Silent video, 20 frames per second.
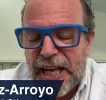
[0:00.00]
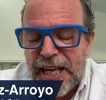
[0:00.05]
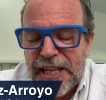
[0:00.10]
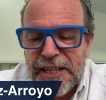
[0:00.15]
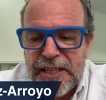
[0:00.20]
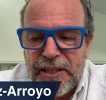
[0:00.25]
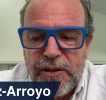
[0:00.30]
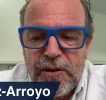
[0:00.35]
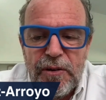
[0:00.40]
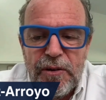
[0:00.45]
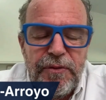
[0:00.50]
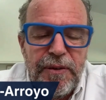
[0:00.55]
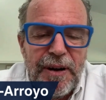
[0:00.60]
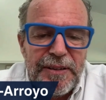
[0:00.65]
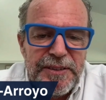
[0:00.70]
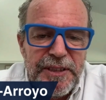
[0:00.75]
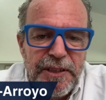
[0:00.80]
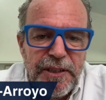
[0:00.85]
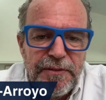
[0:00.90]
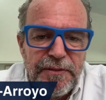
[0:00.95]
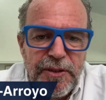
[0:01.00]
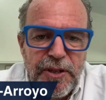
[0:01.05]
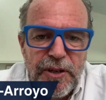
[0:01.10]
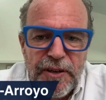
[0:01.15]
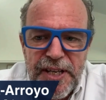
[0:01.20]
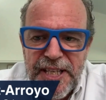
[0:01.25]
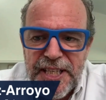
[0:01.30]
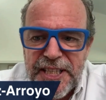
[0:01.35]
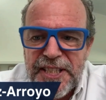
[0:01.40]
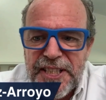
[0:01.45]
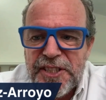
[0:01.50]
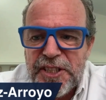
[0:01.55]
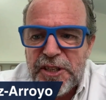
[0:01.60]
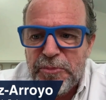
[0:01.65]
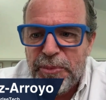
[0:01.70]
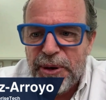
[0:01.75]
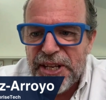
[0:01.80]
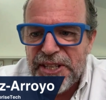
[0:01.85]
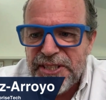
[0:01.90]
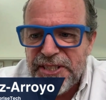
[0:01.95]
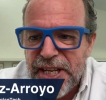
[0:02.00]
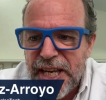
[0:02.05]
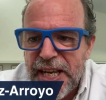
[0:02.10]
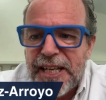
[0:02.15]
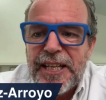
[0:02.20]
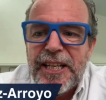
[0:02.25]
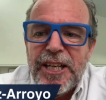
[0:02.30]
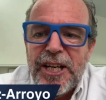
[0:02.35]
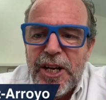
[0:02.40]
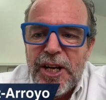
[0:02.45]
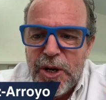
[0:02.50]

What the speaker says: and the co-founder of COREangels EnterpriseTech.